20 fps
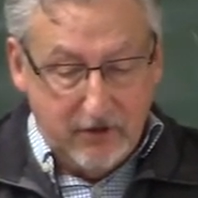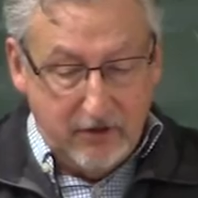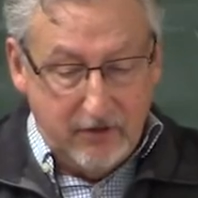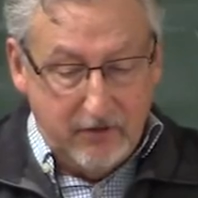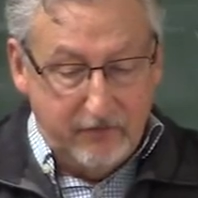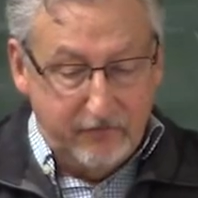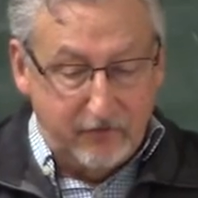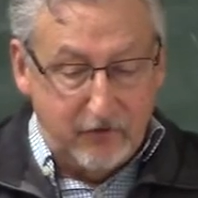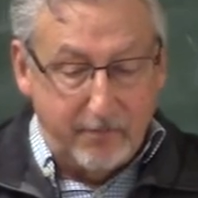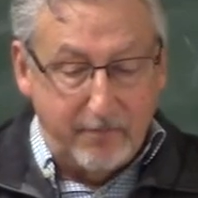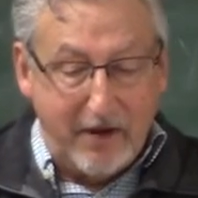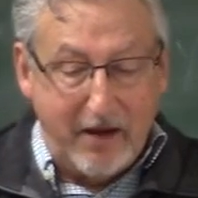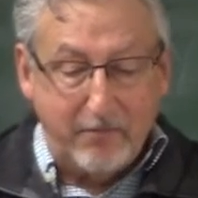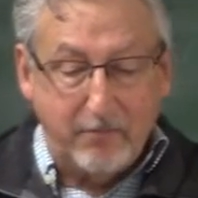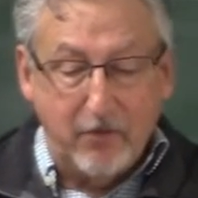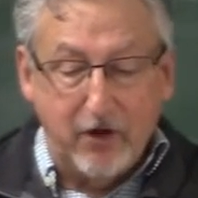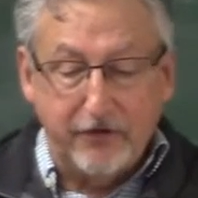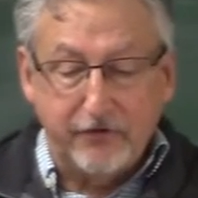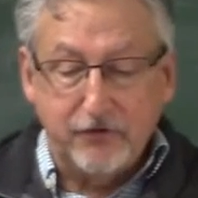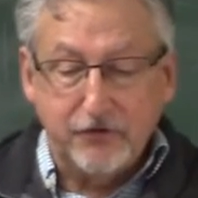From my
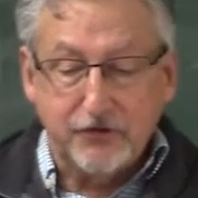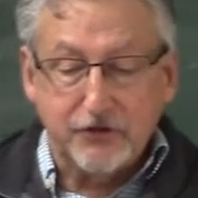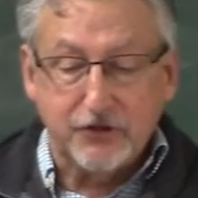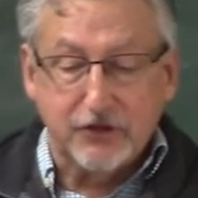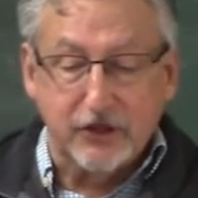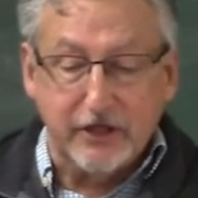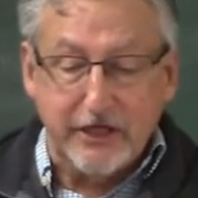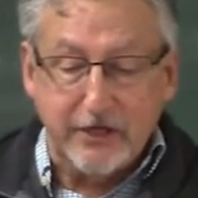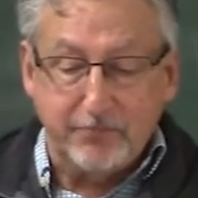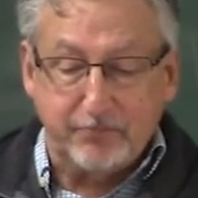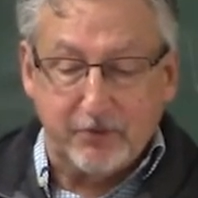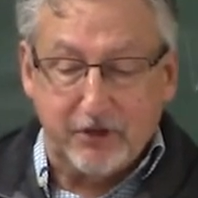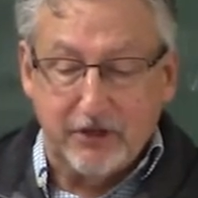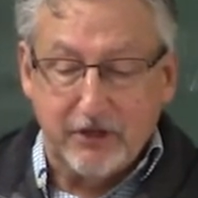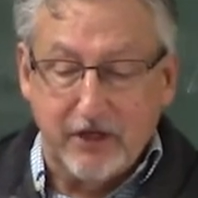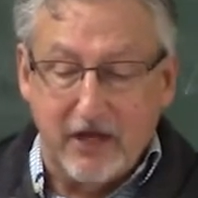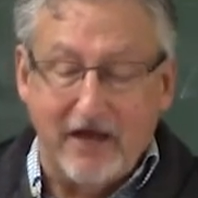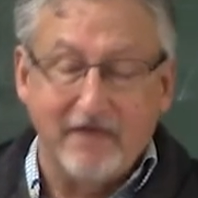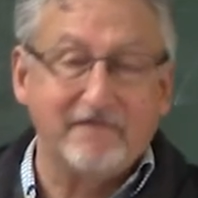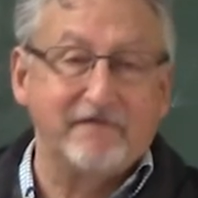mother's sleep,
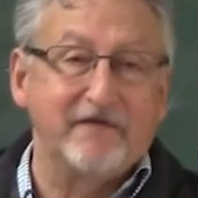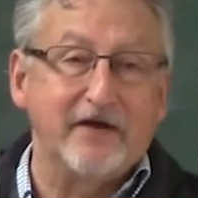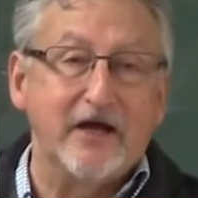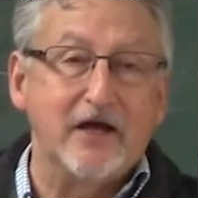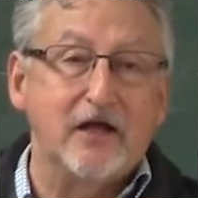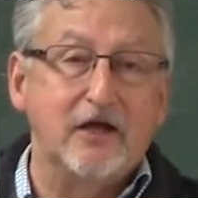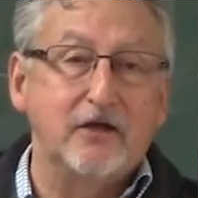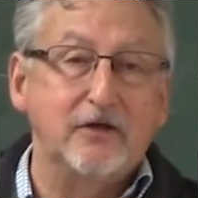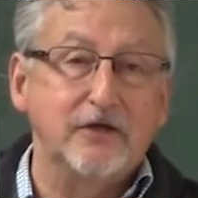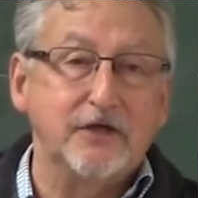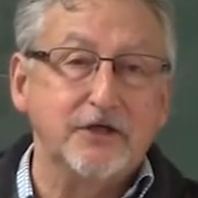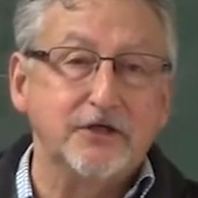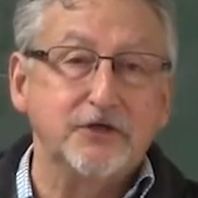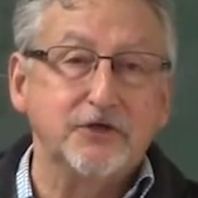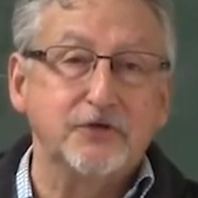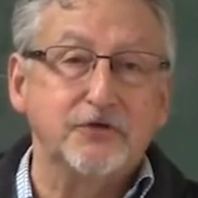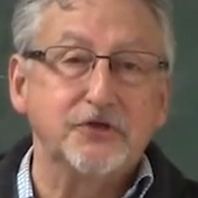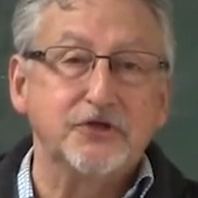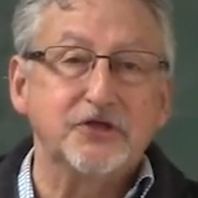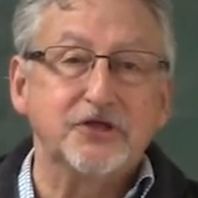I fell
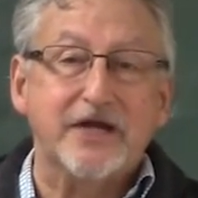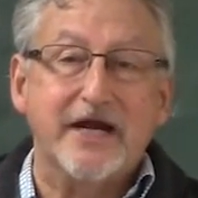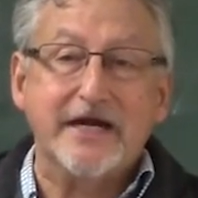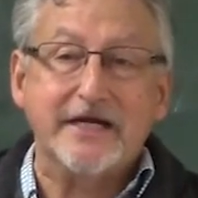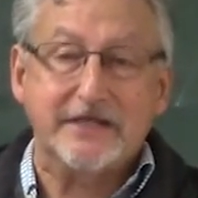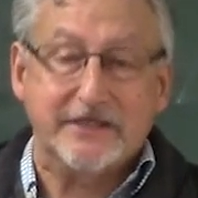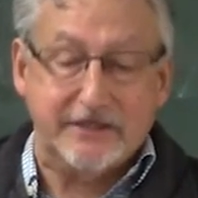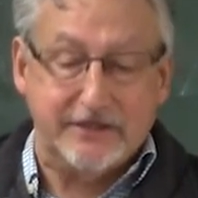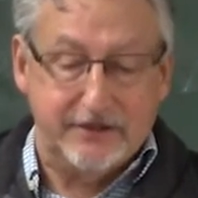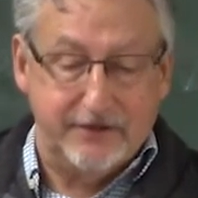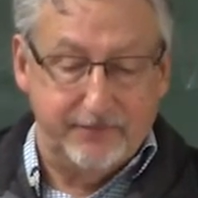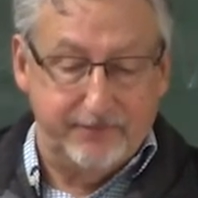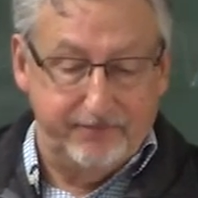into the state,